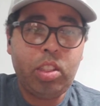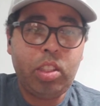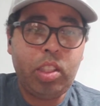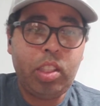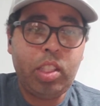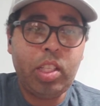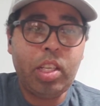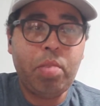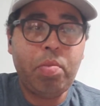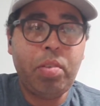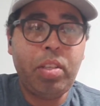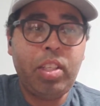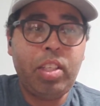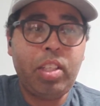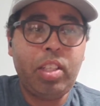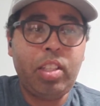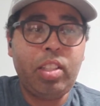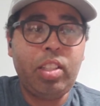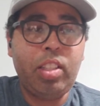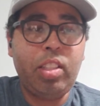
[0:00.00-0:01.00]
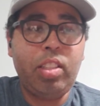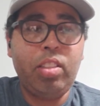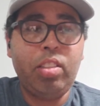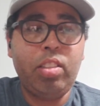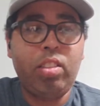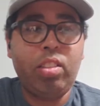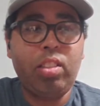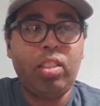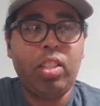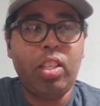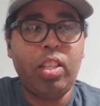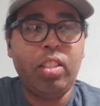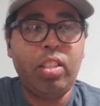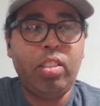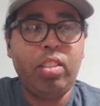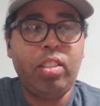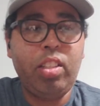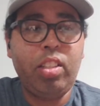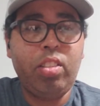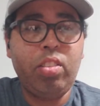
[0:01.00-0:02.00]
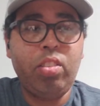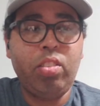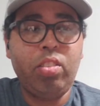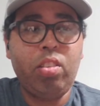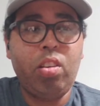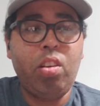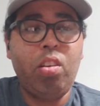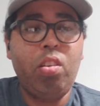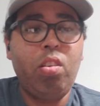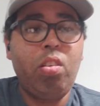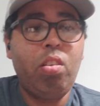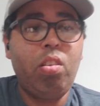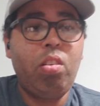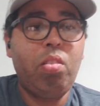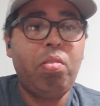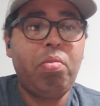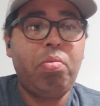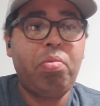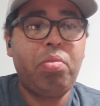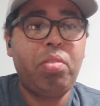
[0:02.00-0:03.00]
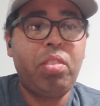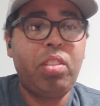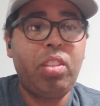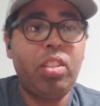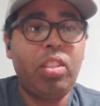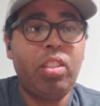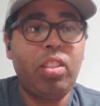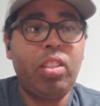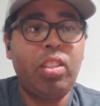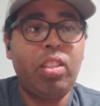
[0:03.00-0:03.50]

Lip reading: How we get these kind of stickers off. So,